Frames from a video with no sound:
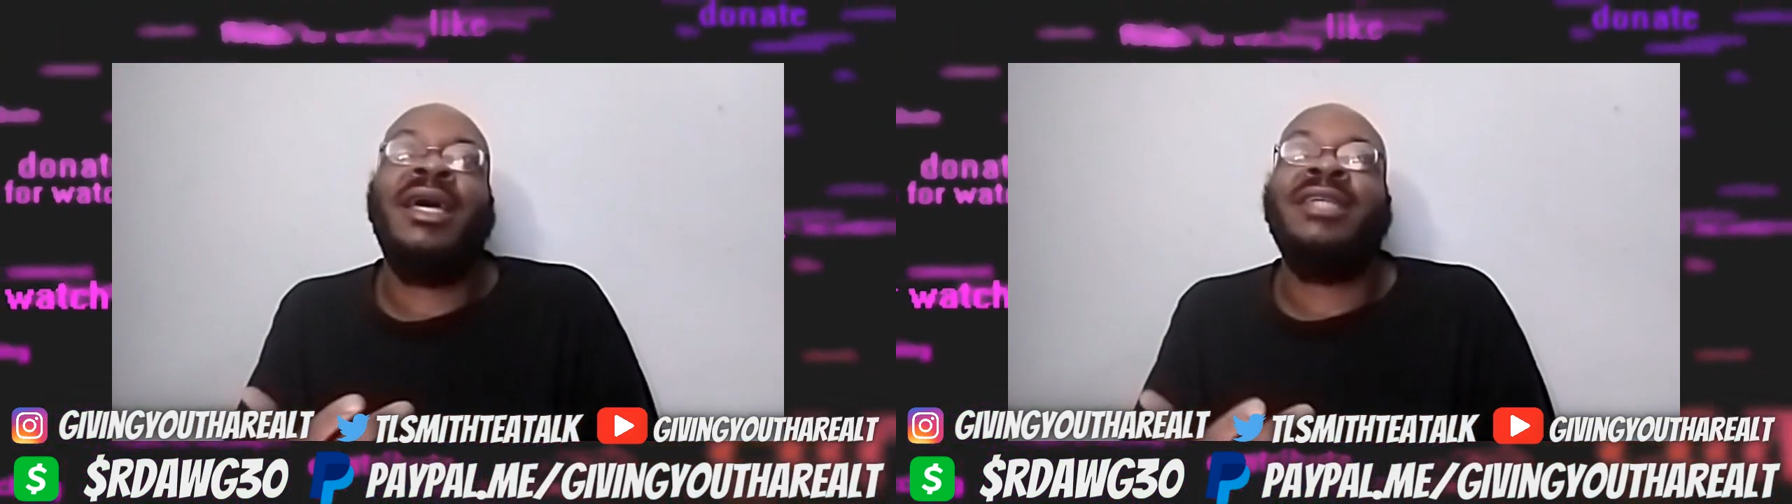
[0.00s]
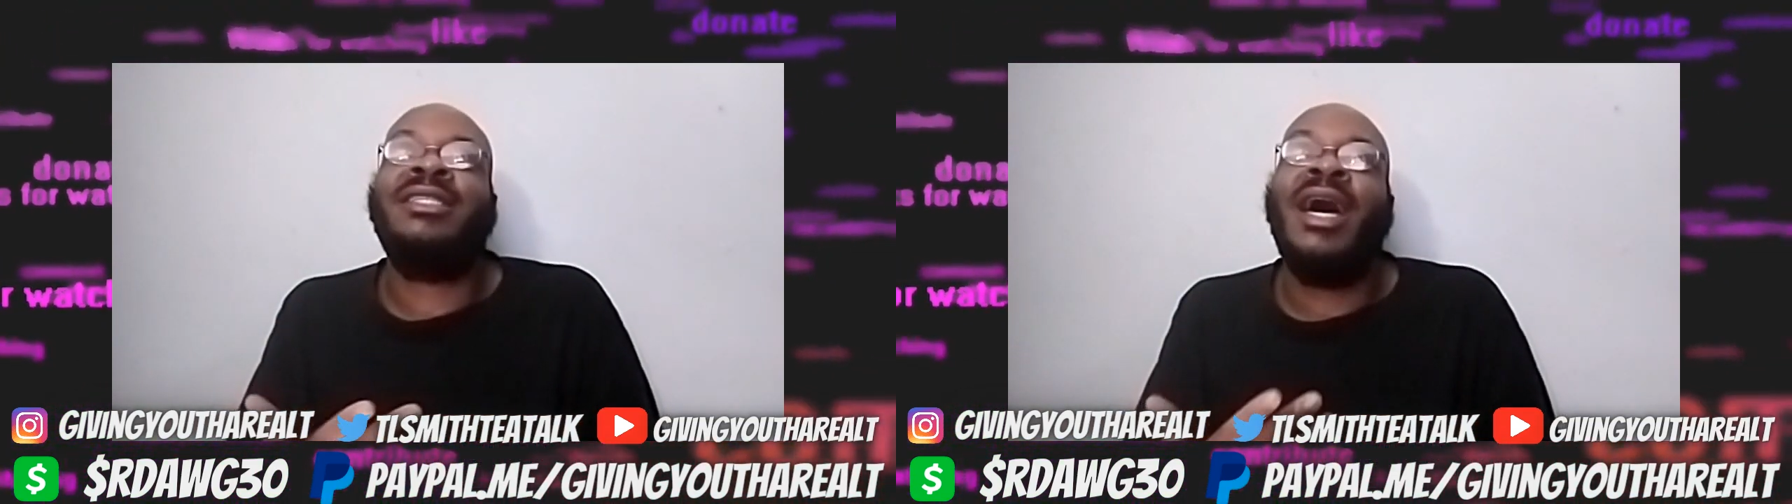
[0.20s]

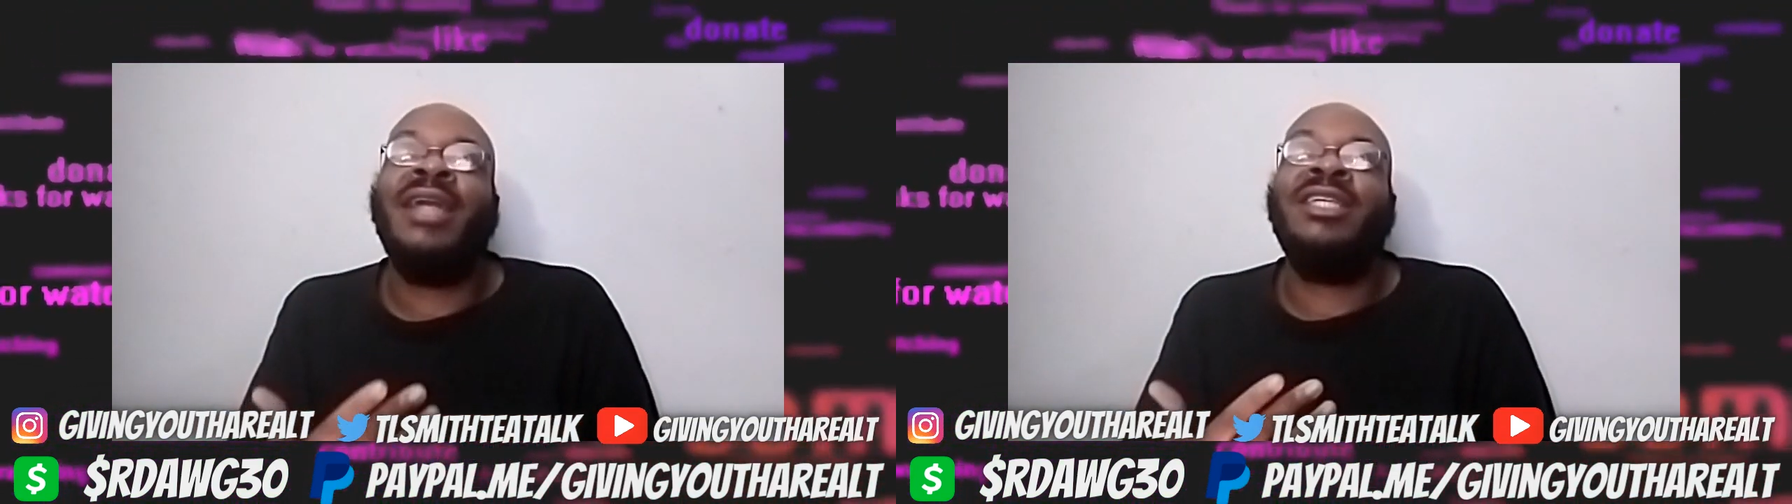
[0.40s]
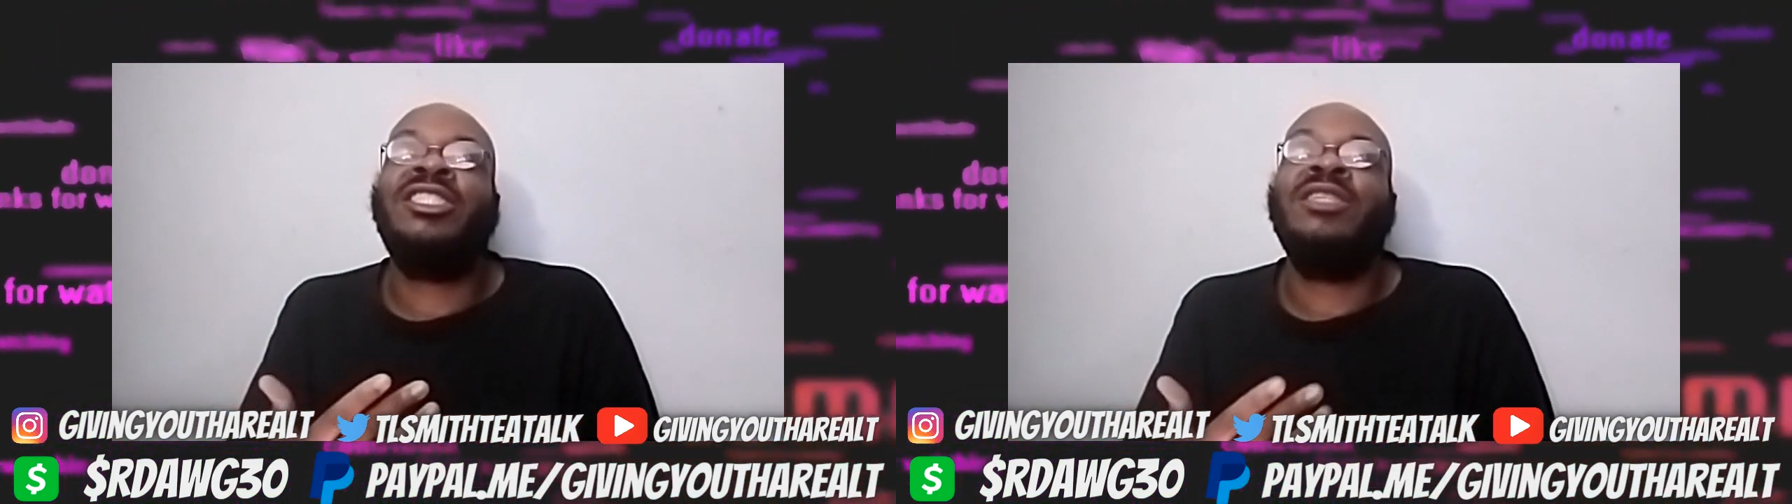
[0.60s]
as
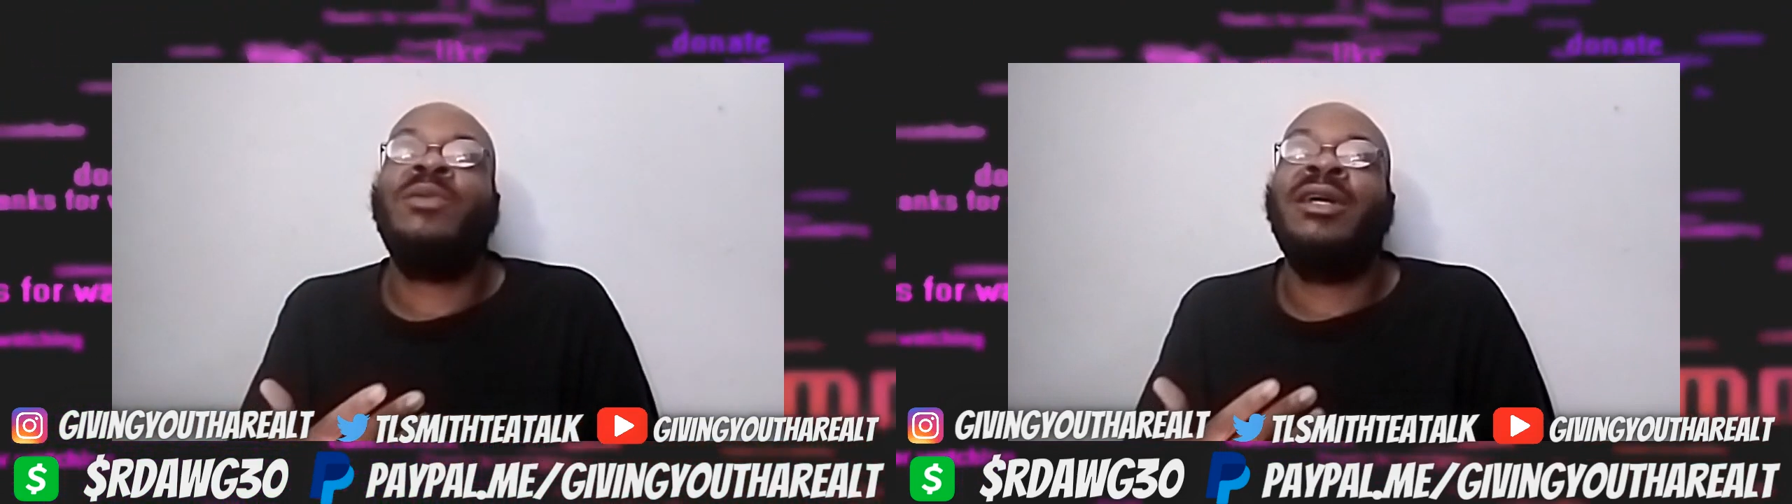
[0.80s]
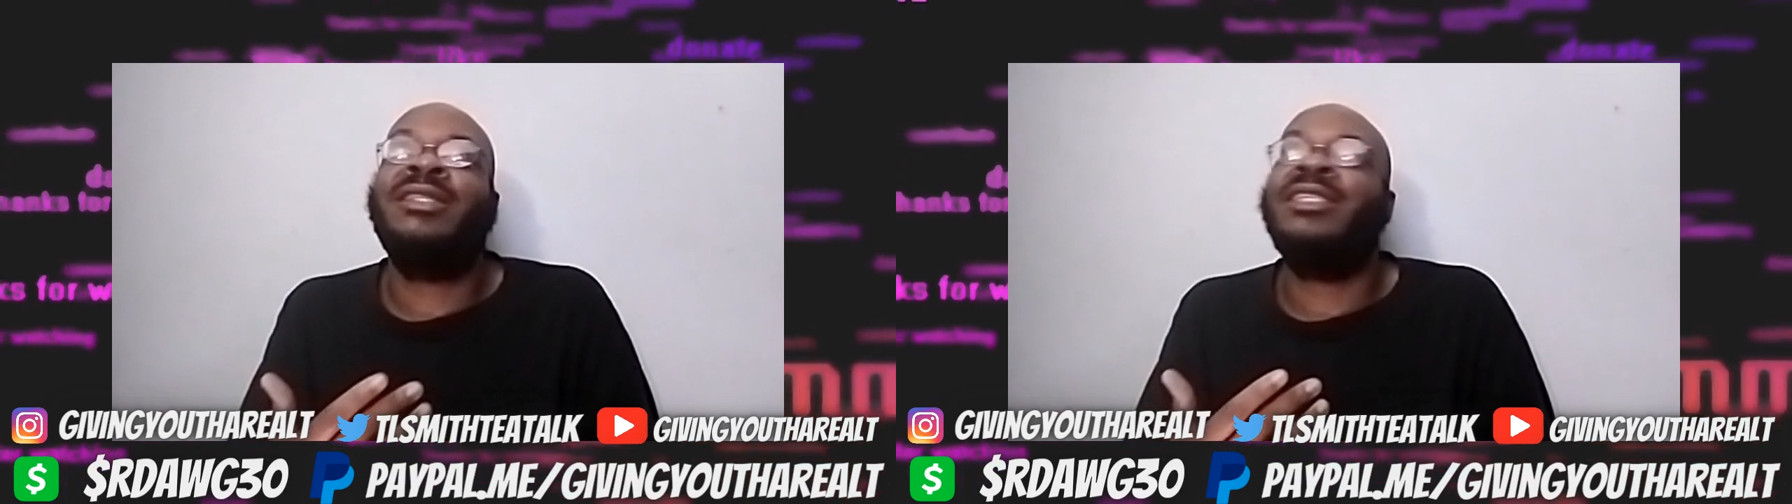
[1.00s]
hot as she was,